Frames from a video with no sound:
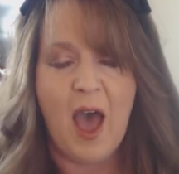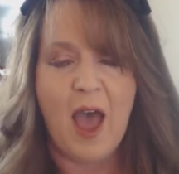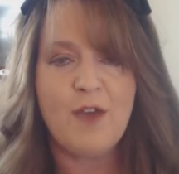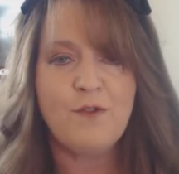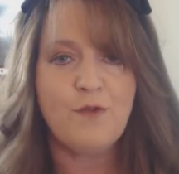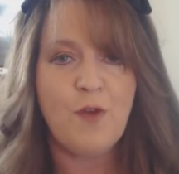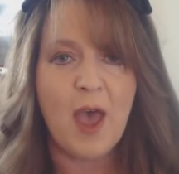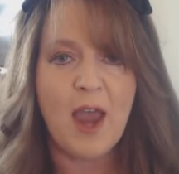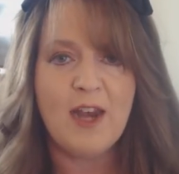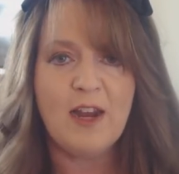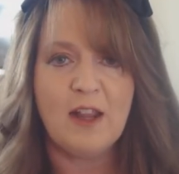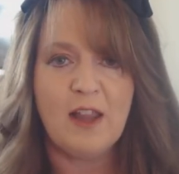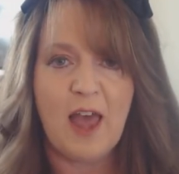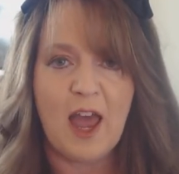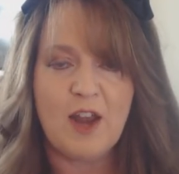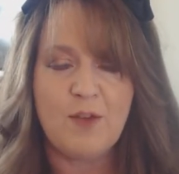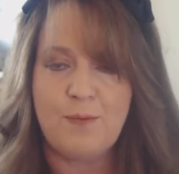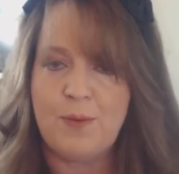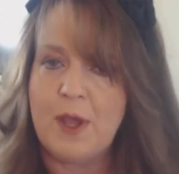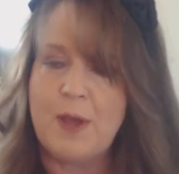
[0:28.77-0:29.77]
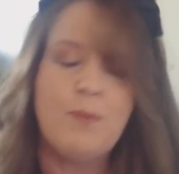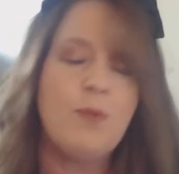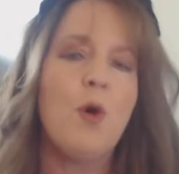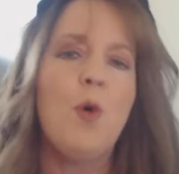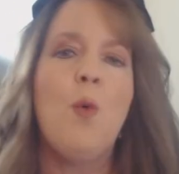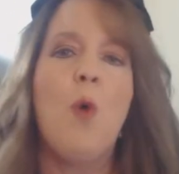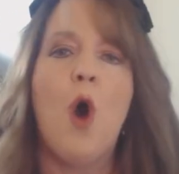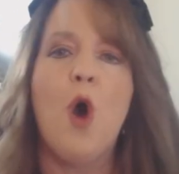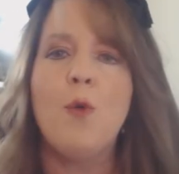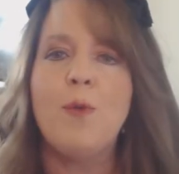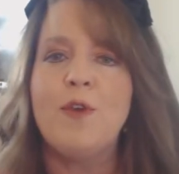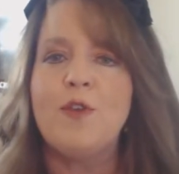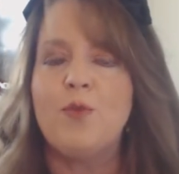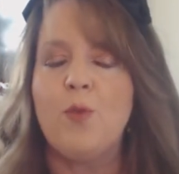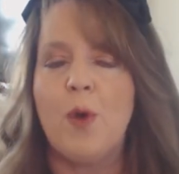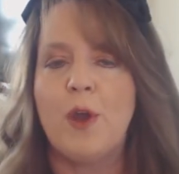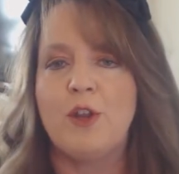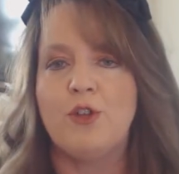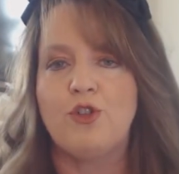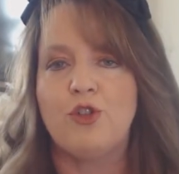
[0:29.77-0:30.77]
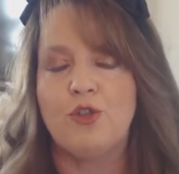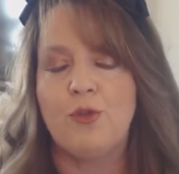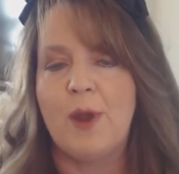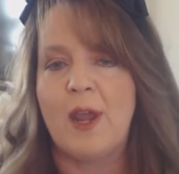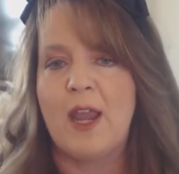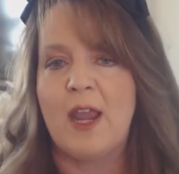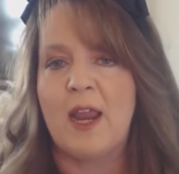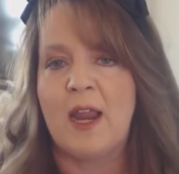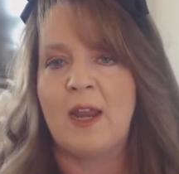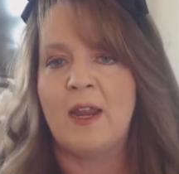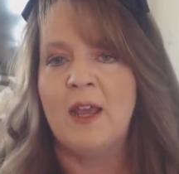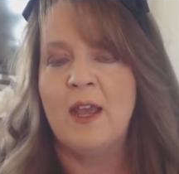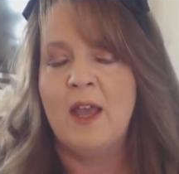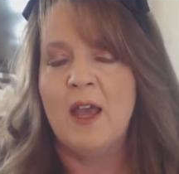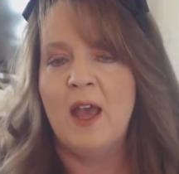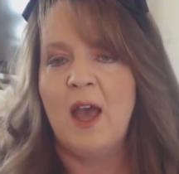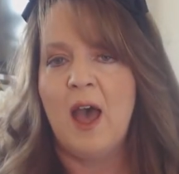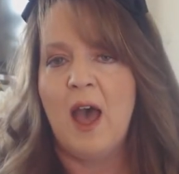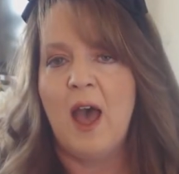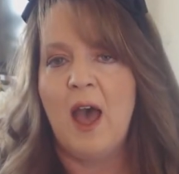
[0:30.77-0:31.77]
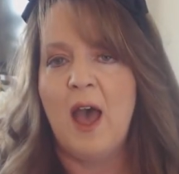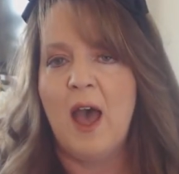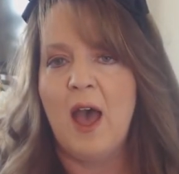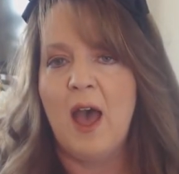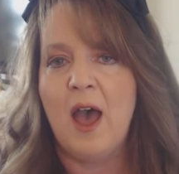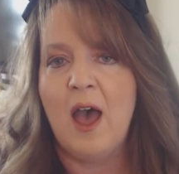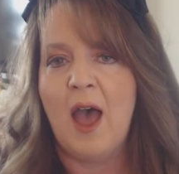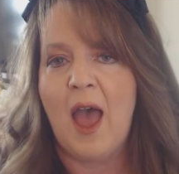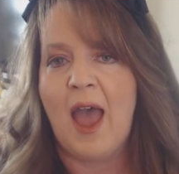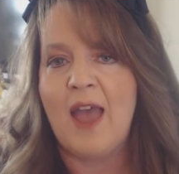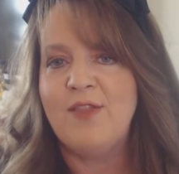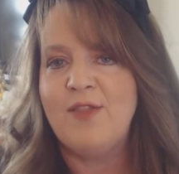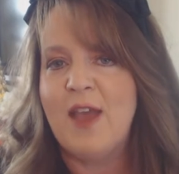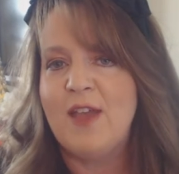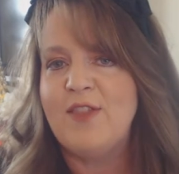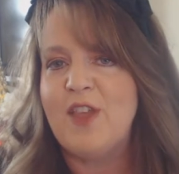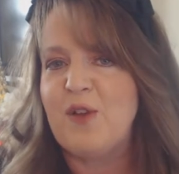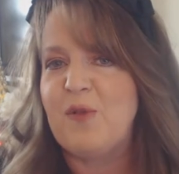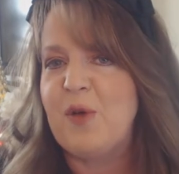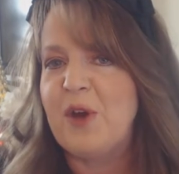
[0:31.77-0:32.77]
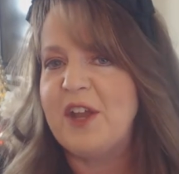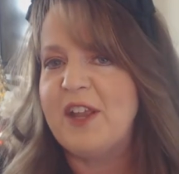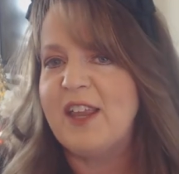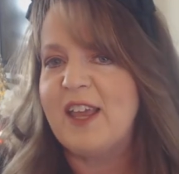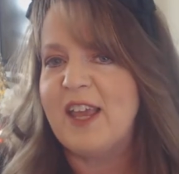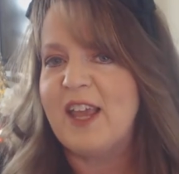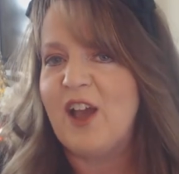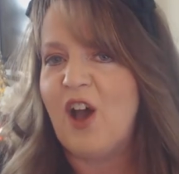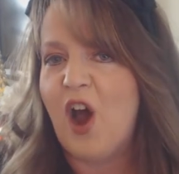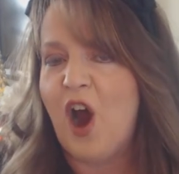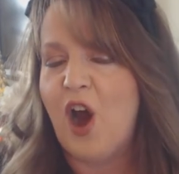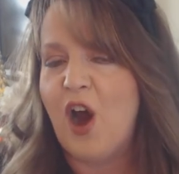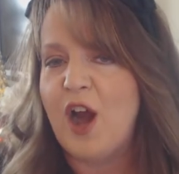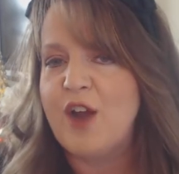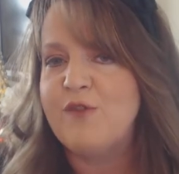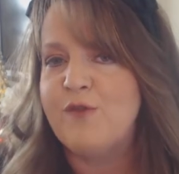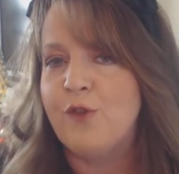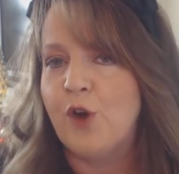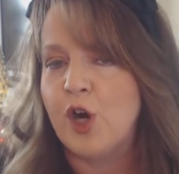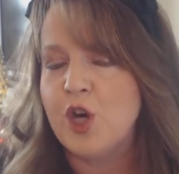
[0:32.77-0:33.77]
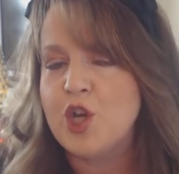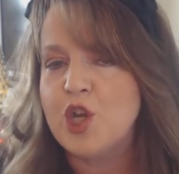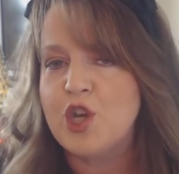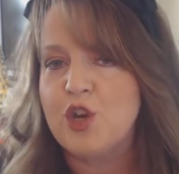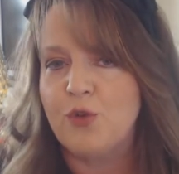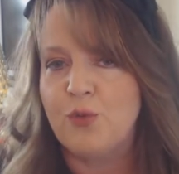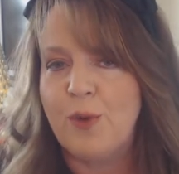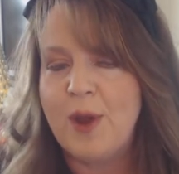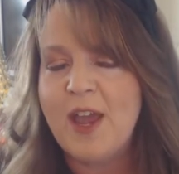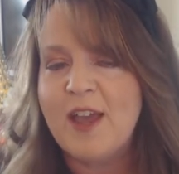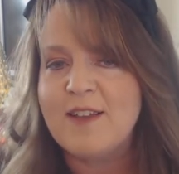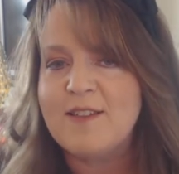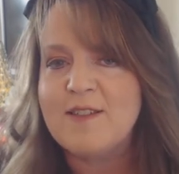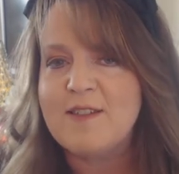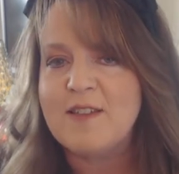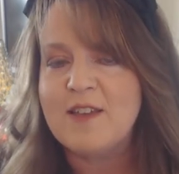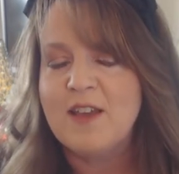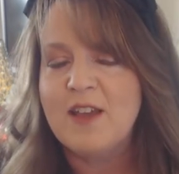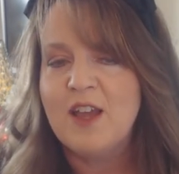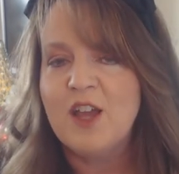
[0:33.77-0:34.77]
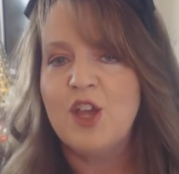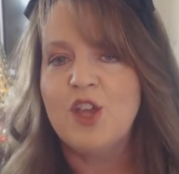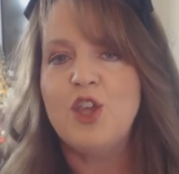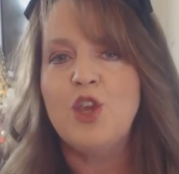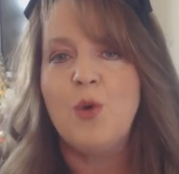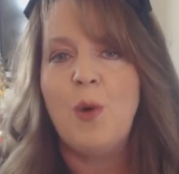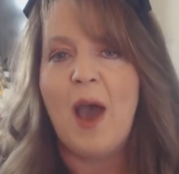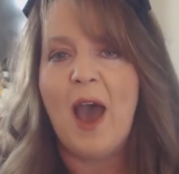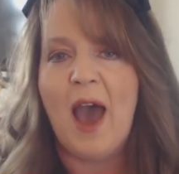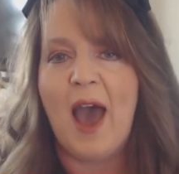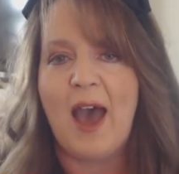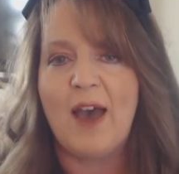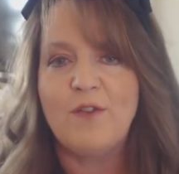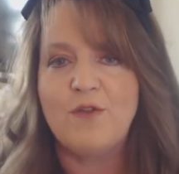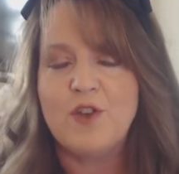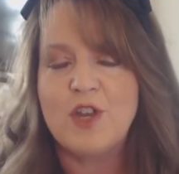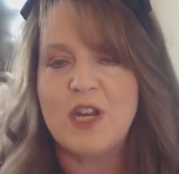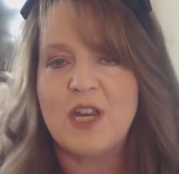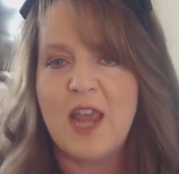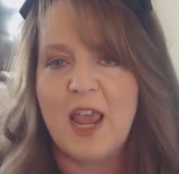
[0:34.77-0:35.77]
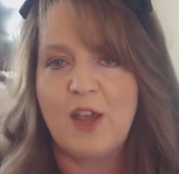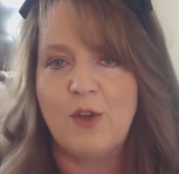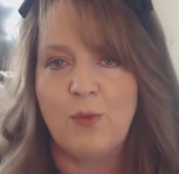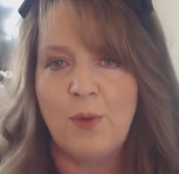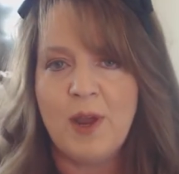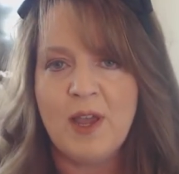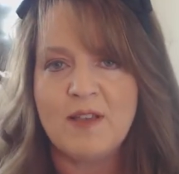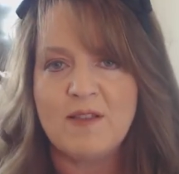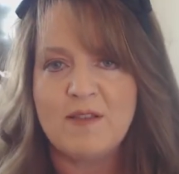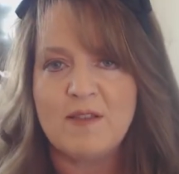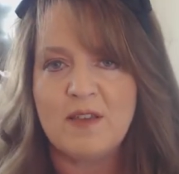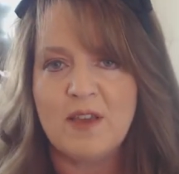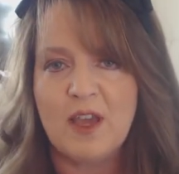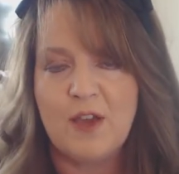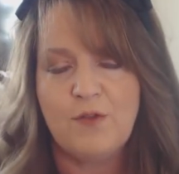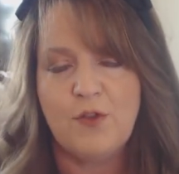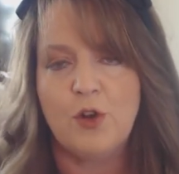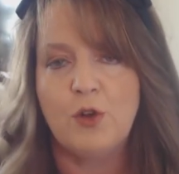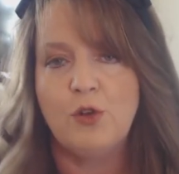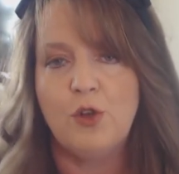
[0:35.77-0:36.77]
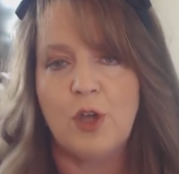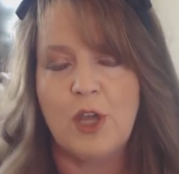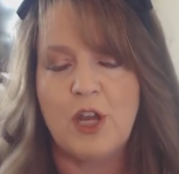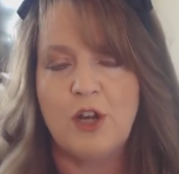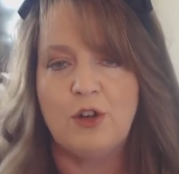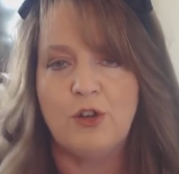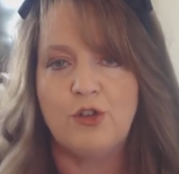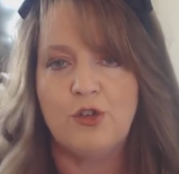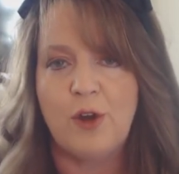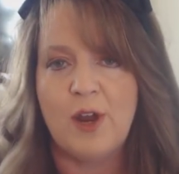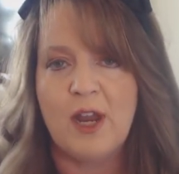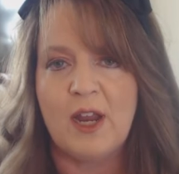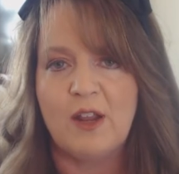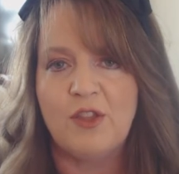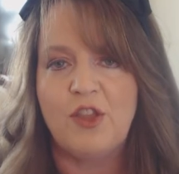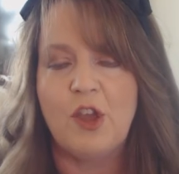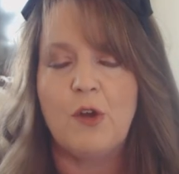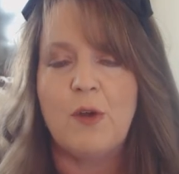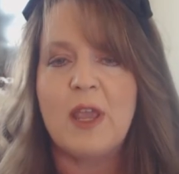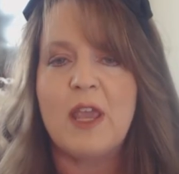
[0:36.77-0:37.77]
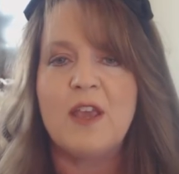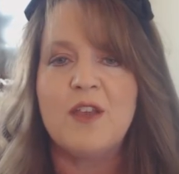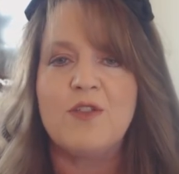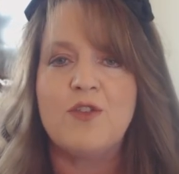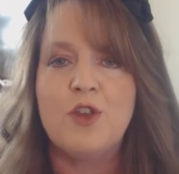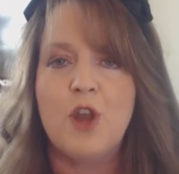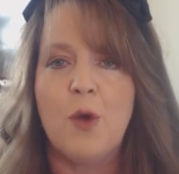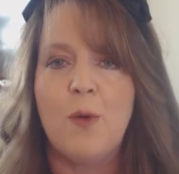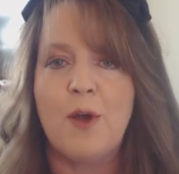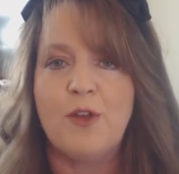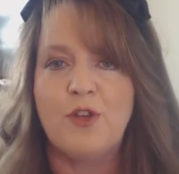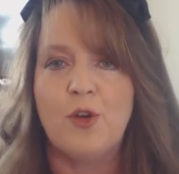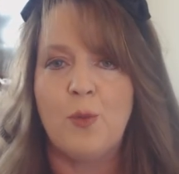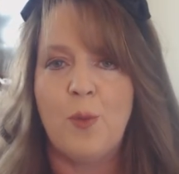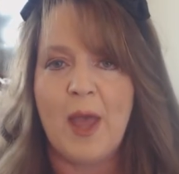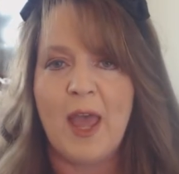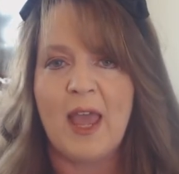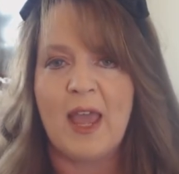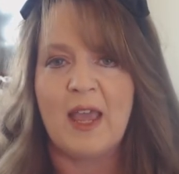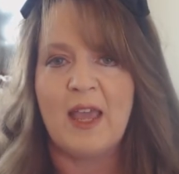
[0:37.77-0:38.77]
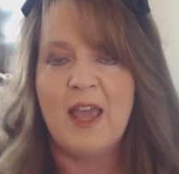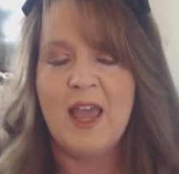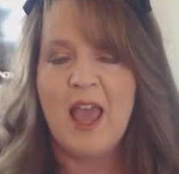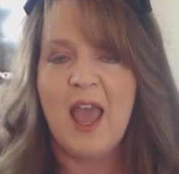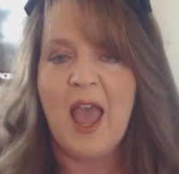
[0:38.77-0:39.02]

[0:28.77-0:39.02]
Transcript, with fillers: I find a lot of people always want to trade and then they really are adverse to risk. You have to take risk if you're looking to trade. There is no other way.